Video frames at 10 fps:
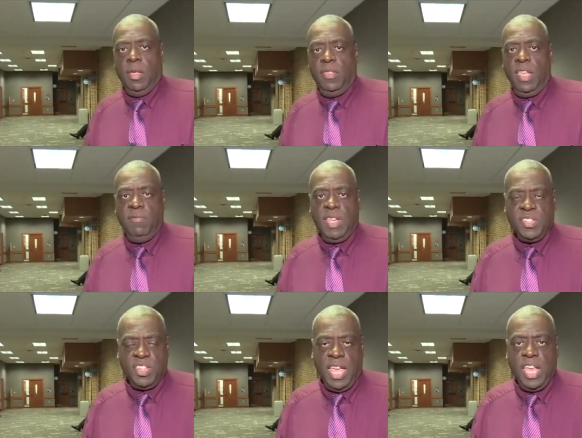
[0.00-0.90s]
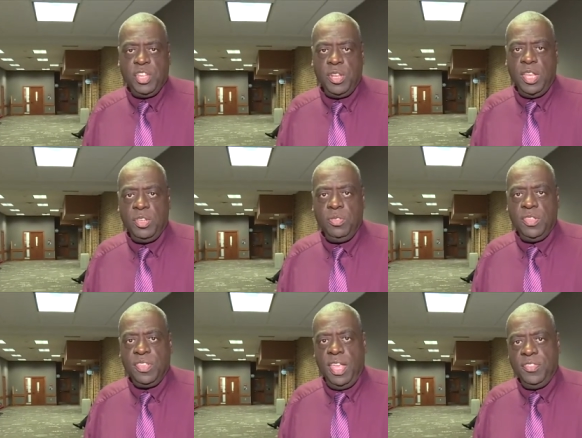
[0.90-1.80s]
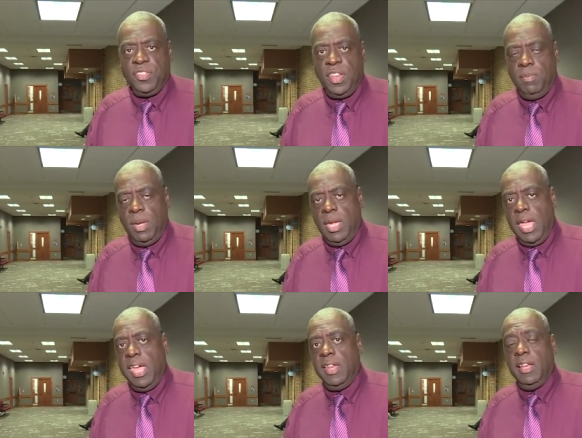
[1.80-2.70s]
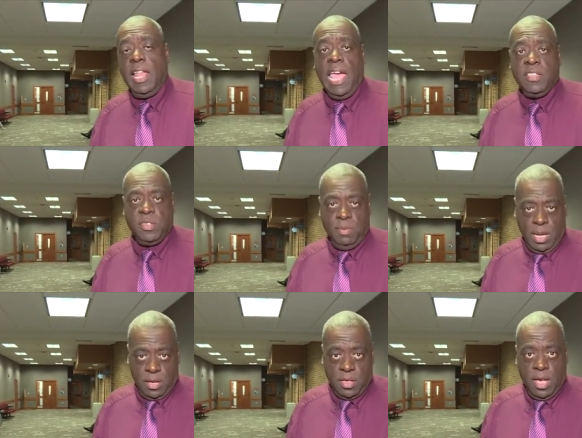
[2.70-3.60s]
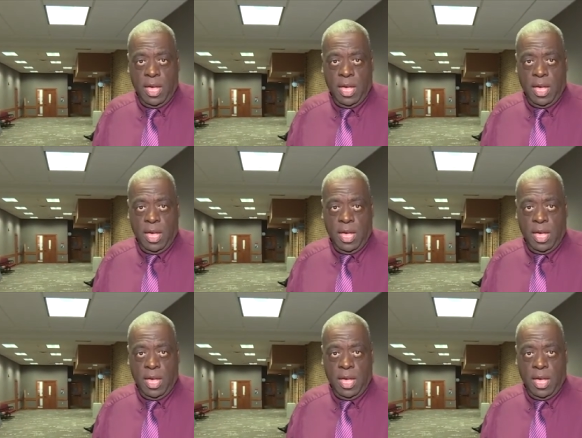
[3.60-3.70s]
The investigation into this incident began last month.